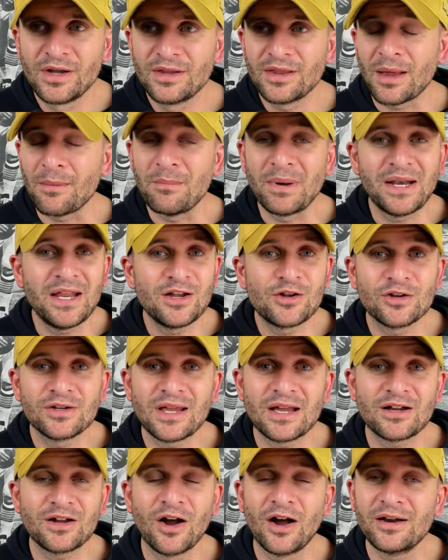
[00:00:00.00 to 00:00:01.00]
that many could
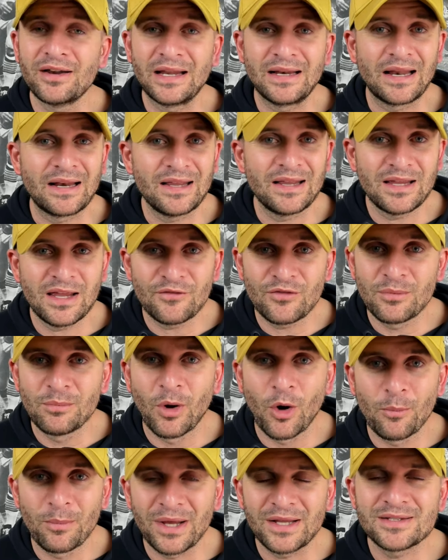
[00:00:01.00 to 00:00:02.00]
get cut at any given
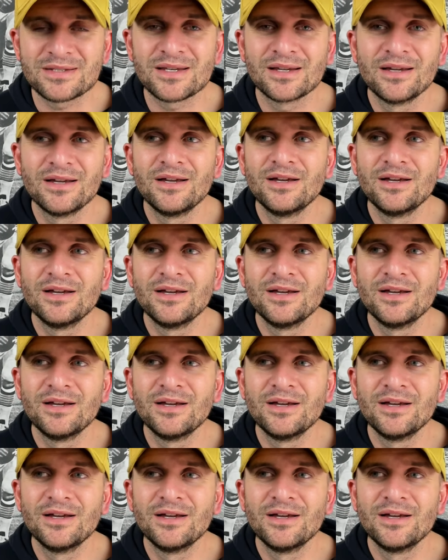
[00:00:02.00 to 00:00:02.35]
moment,